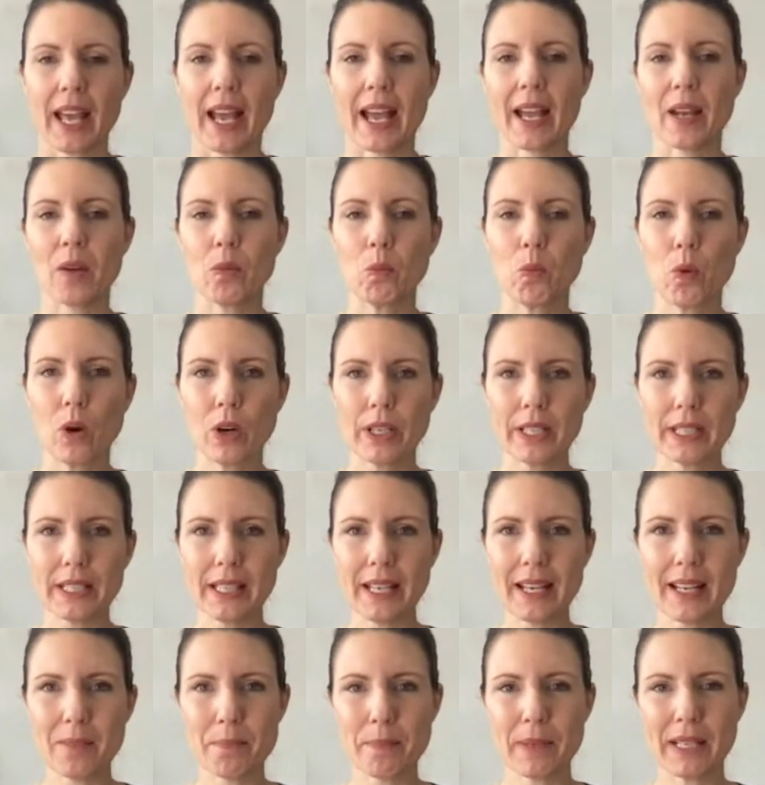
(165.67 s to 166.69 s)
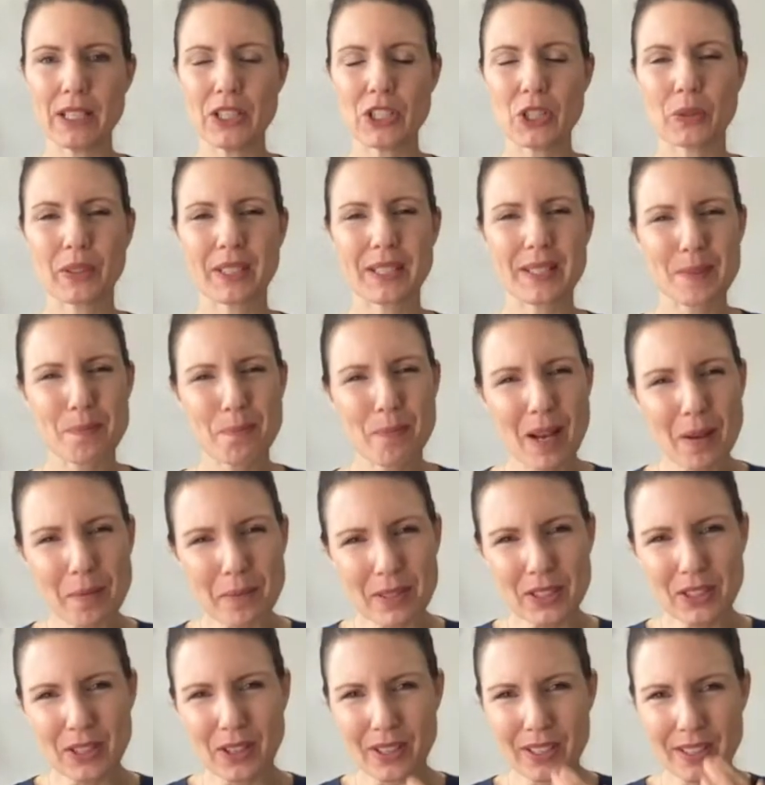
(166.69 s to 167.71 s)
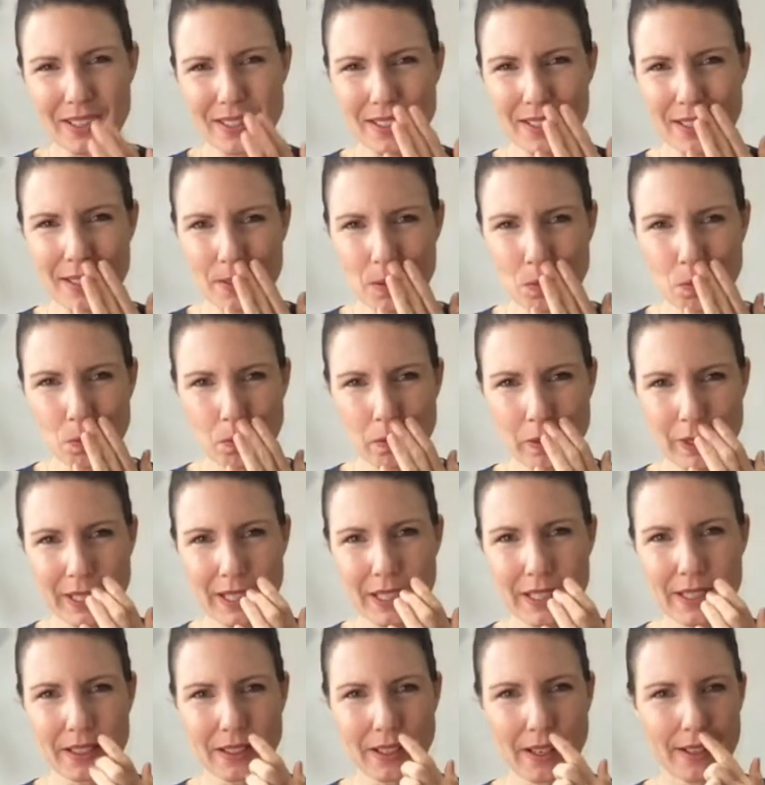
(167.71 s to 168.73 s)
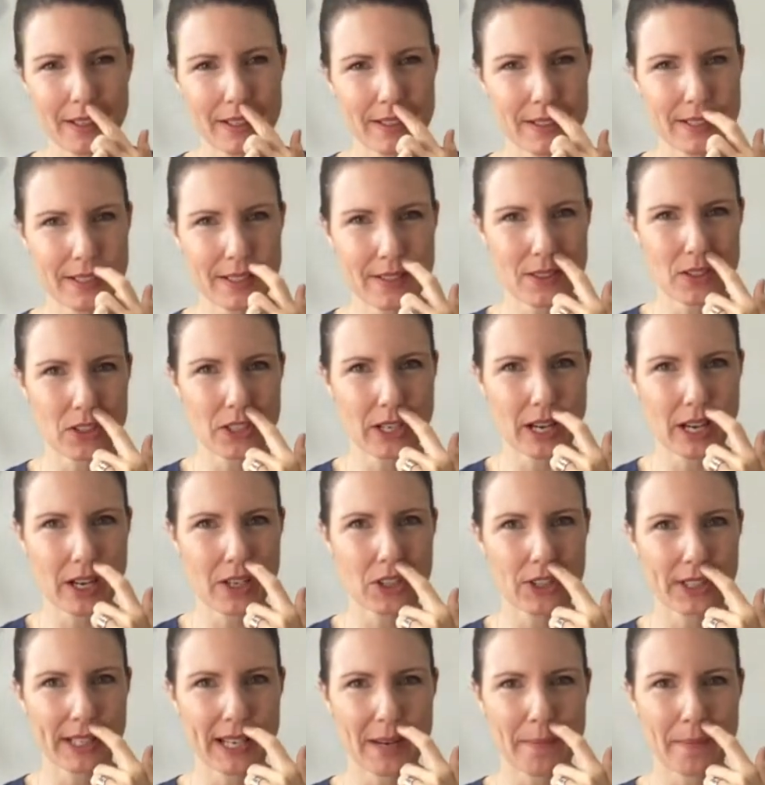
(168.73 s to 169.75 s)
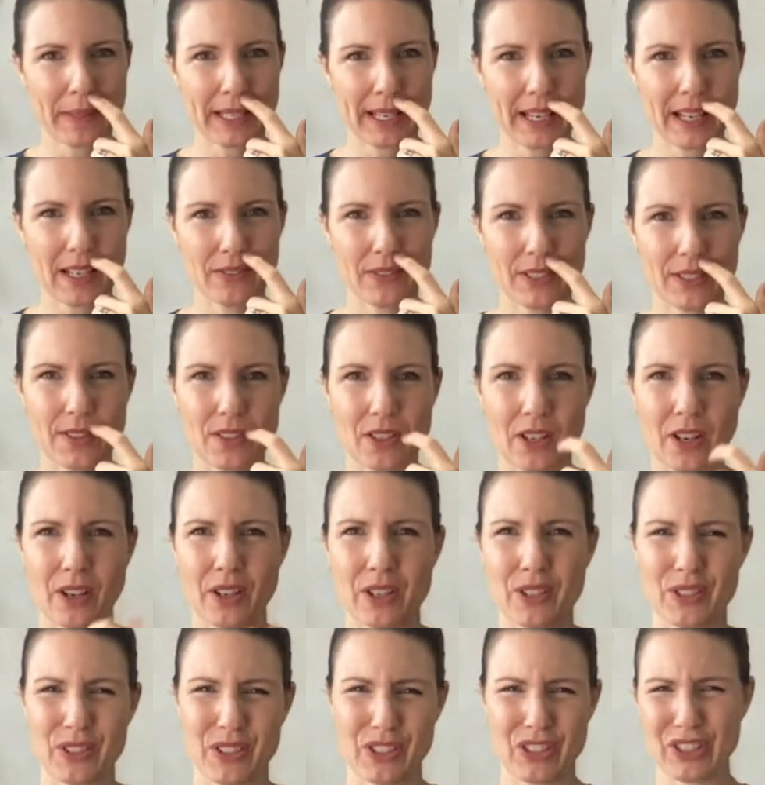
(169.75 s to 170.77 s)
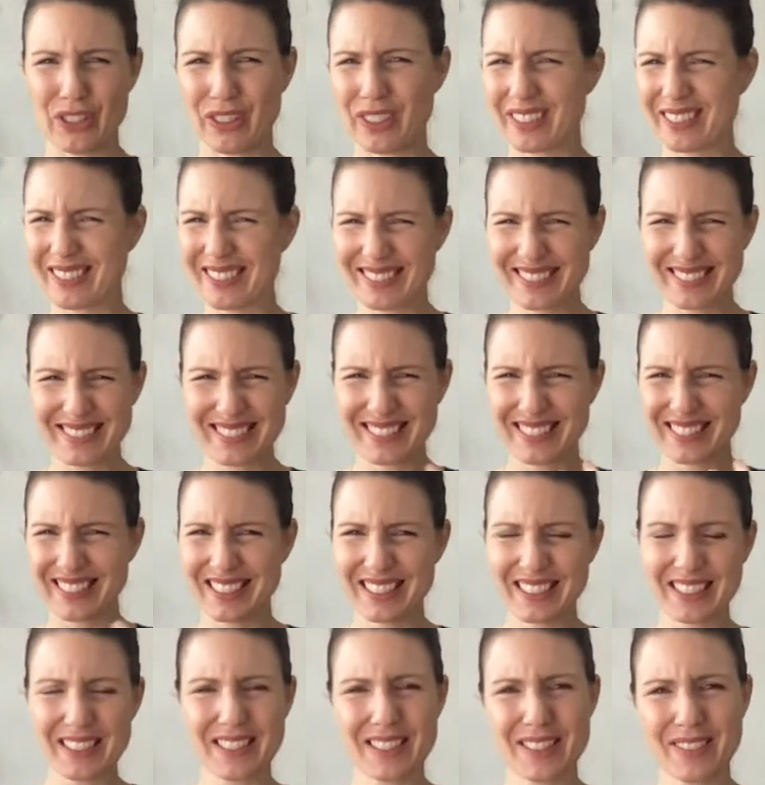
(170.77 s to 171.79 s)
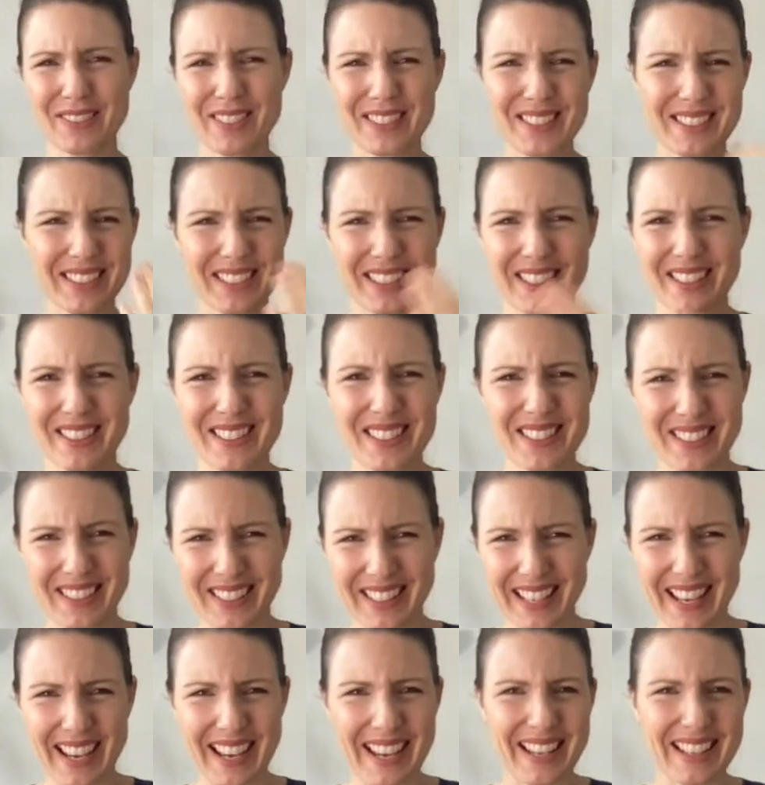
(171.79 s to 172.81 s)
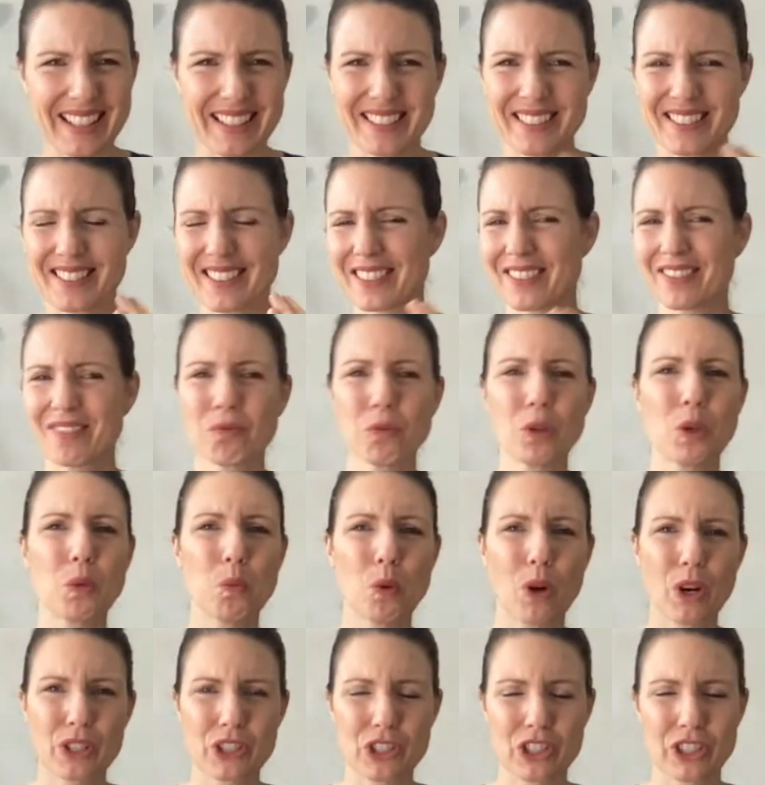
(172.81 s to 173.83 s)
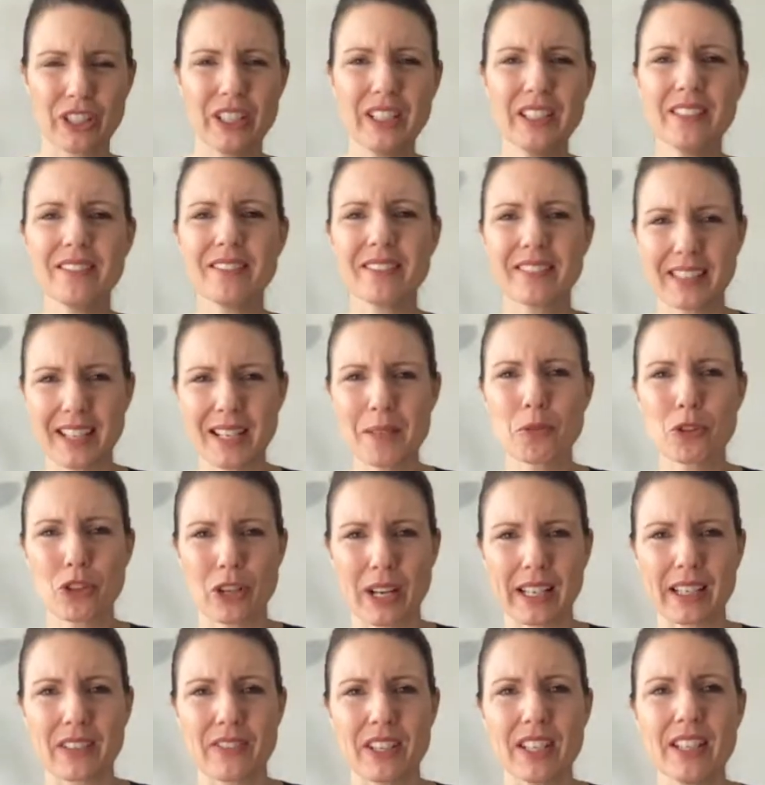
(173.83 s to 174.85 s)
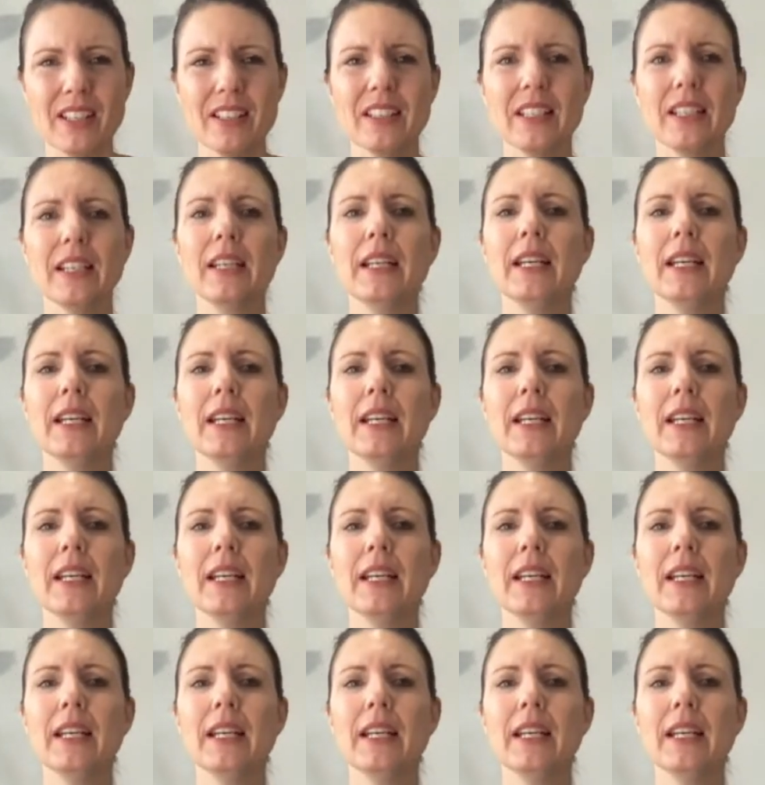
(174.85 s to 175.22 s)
and what he had been doing is mum noticed this weird kind of discharge coming out of his nose, and she thought, oh, it's okay. It's on. We'll watch it. Keep track of it.